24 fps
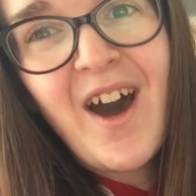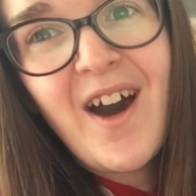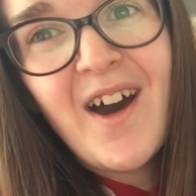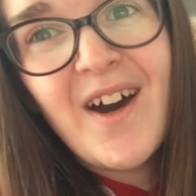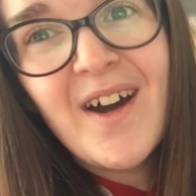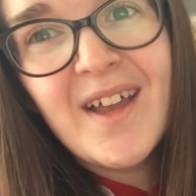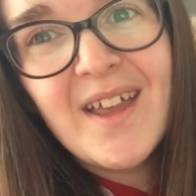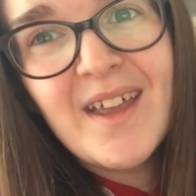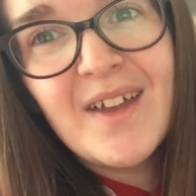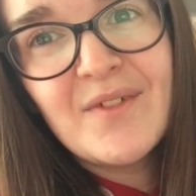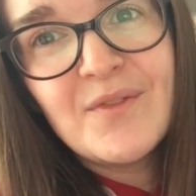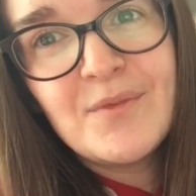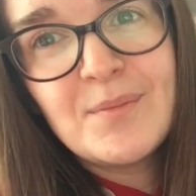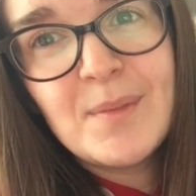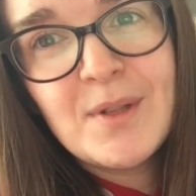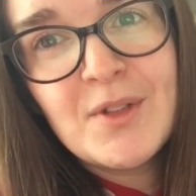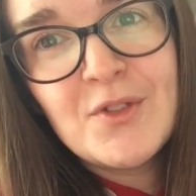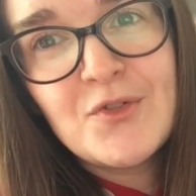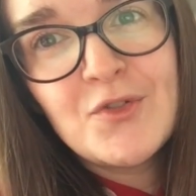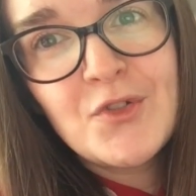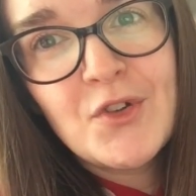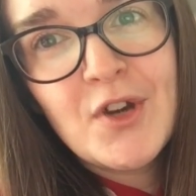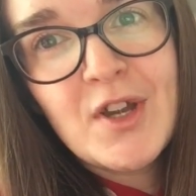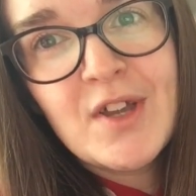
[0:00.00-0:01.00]
I have
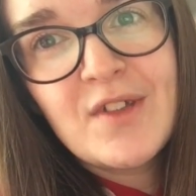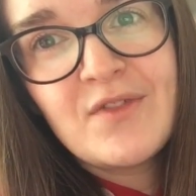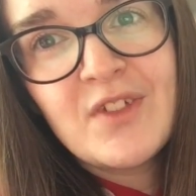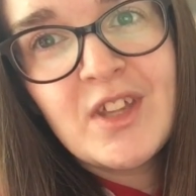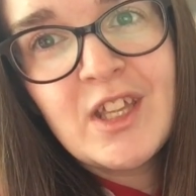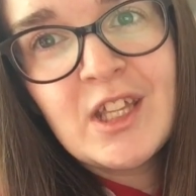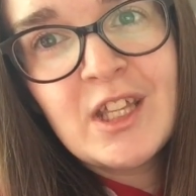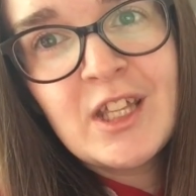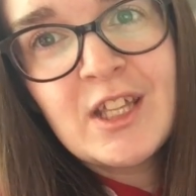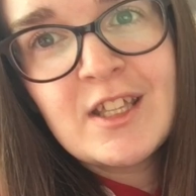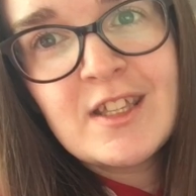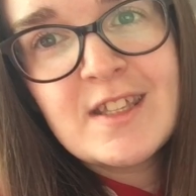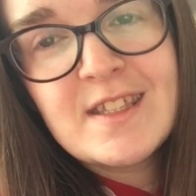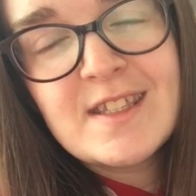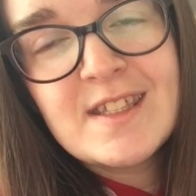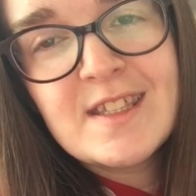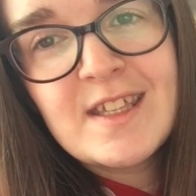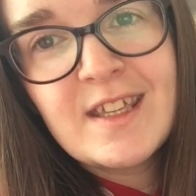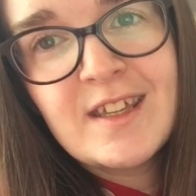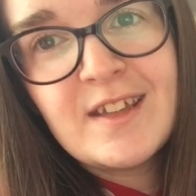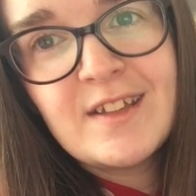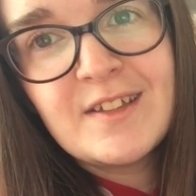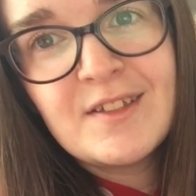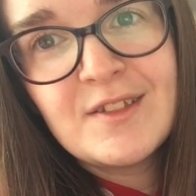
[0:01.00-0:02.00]
been driving
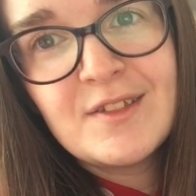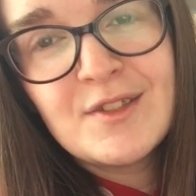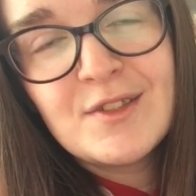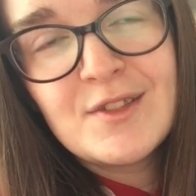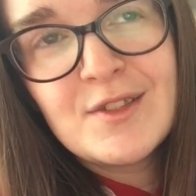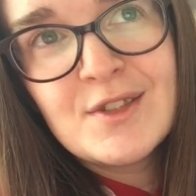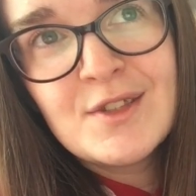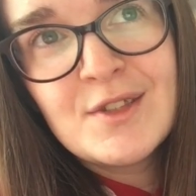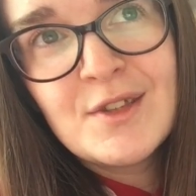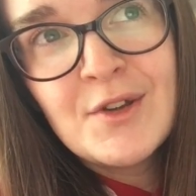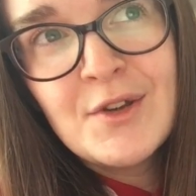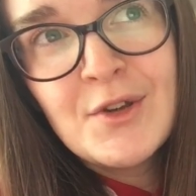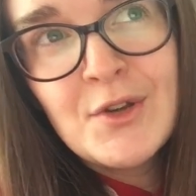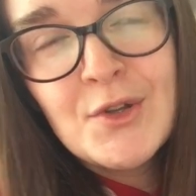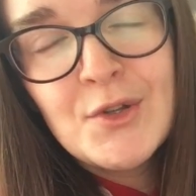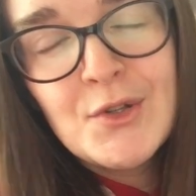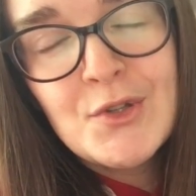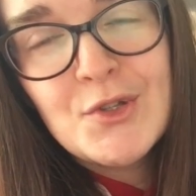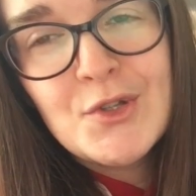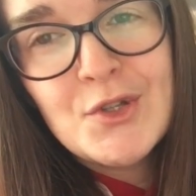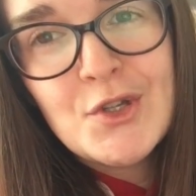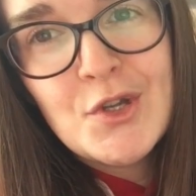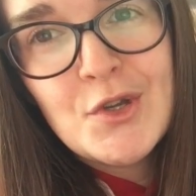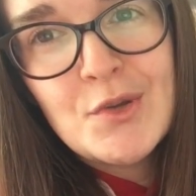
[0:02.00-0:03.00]
since
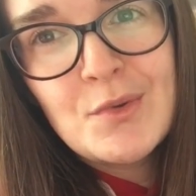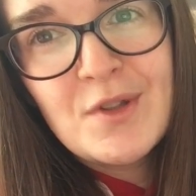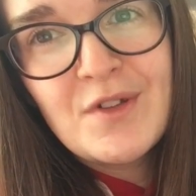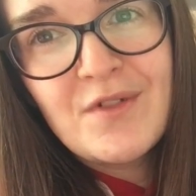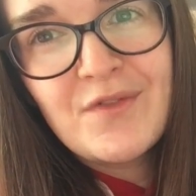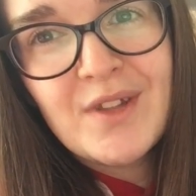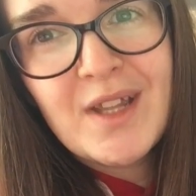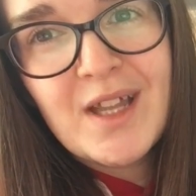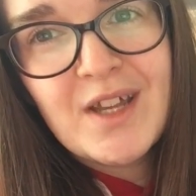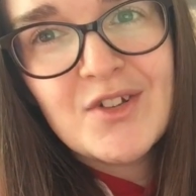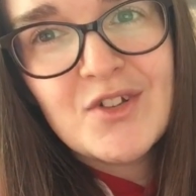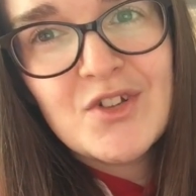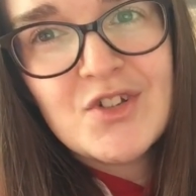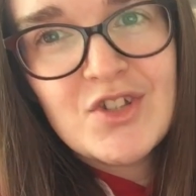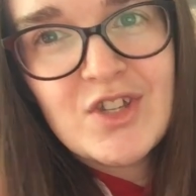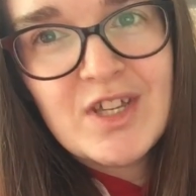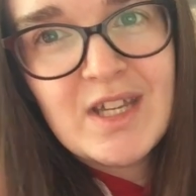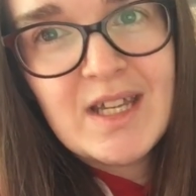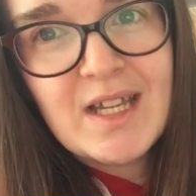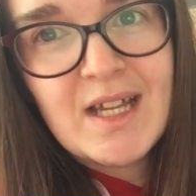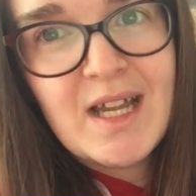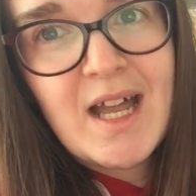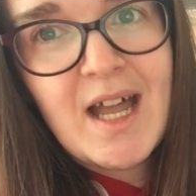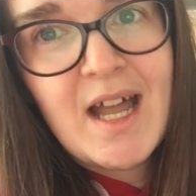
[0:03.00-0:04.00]
June of last
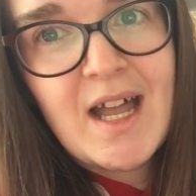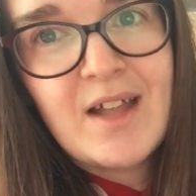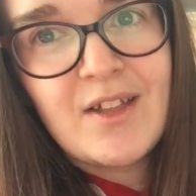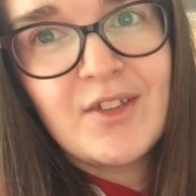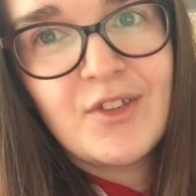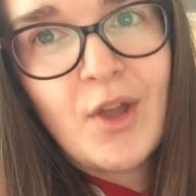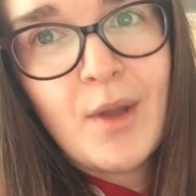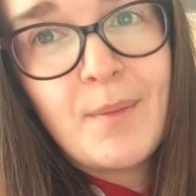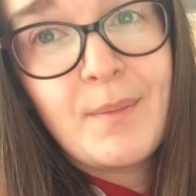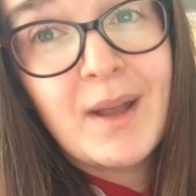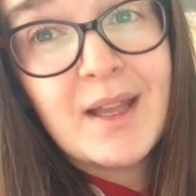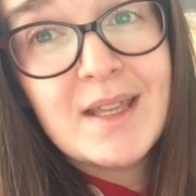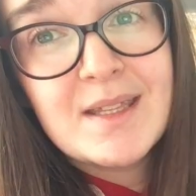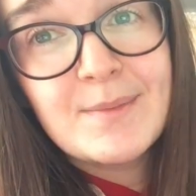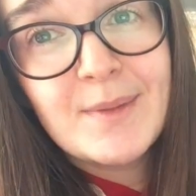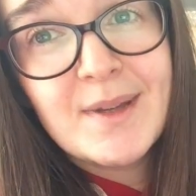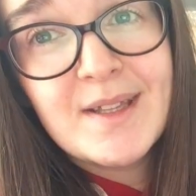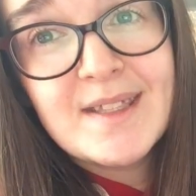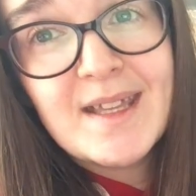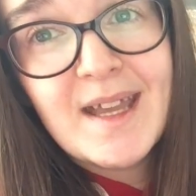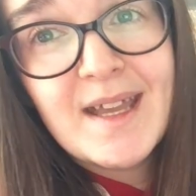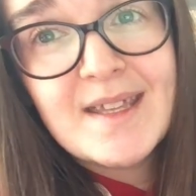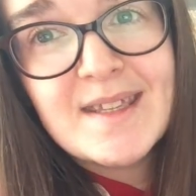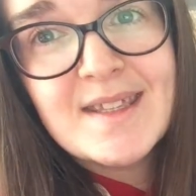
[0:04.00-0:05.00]
year and I passed
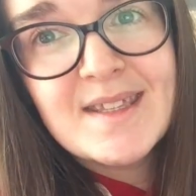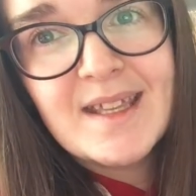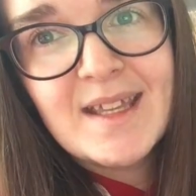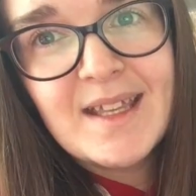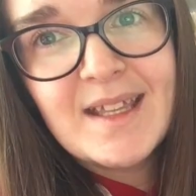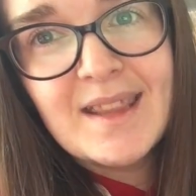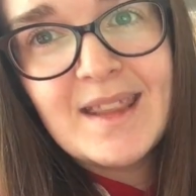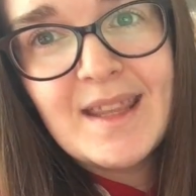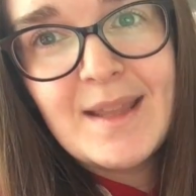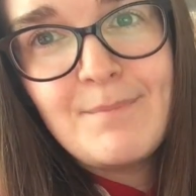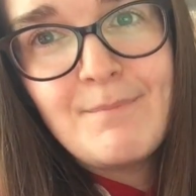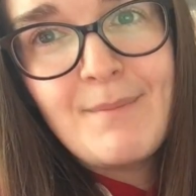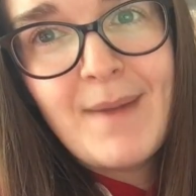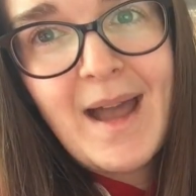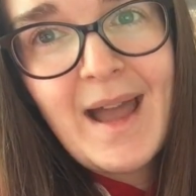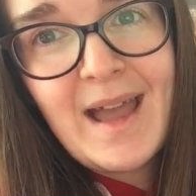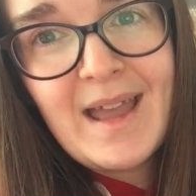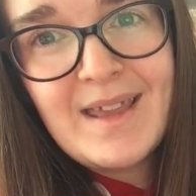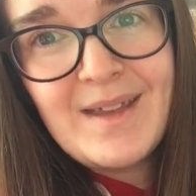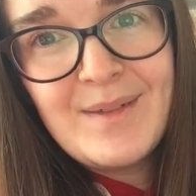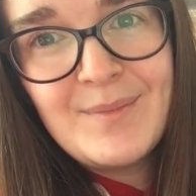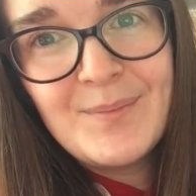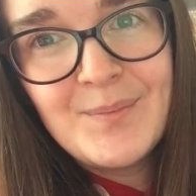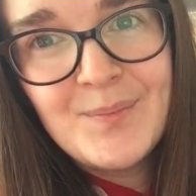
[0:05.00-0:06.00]
my test in
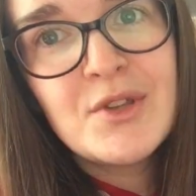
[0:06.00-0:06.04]
May.